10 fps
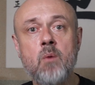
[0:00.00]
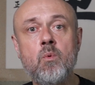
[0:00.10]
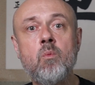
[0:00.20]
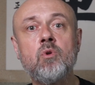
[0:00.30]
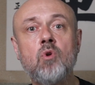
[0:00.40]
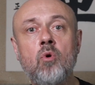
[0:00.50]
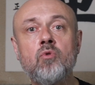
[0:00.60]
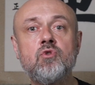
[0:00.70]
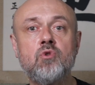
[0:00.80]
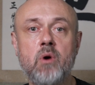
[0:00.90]
We would
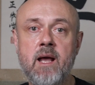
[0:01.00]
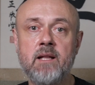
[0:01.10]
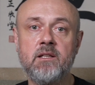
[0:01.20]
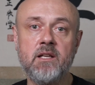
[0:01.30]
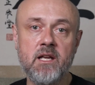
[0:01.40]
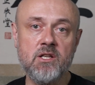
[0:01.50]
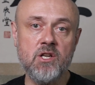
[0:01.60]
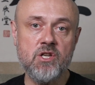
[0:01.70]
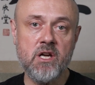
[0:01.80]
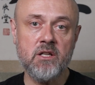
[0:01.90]
also add kidney
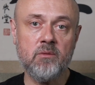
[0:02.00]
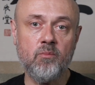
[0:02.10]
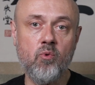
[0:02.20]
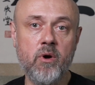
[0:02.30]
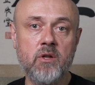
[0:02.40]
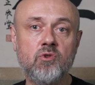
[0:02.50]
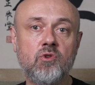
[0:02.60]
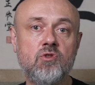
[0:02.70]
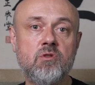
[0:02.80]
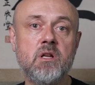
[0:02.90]
channel point to
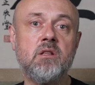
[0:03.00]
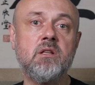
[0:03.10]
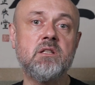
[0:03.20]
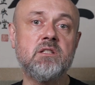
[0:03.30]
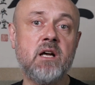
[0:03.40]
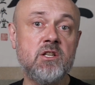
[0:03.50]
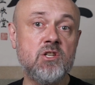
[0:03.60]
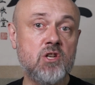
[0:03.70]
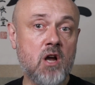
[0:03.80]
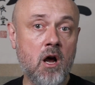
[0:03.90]
treat the
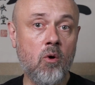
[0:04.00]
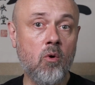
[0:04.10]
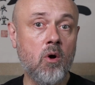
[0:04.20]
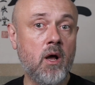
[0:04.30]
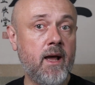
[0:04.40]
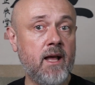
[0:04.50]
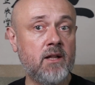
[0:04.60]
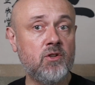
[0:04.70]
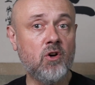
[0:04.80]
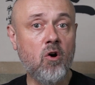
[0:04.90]
Sanjiao
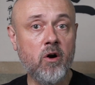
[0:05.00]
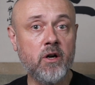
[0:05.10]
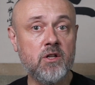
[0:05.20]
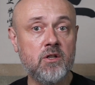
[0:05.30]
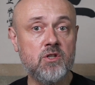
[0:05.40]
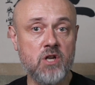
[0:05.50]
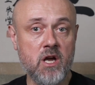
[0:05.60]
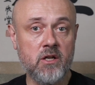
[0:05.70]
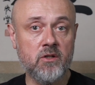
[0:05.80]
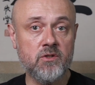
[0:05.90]
and the heart
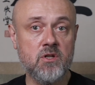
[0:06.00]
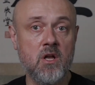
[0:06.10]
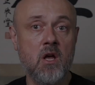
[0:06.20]
channels.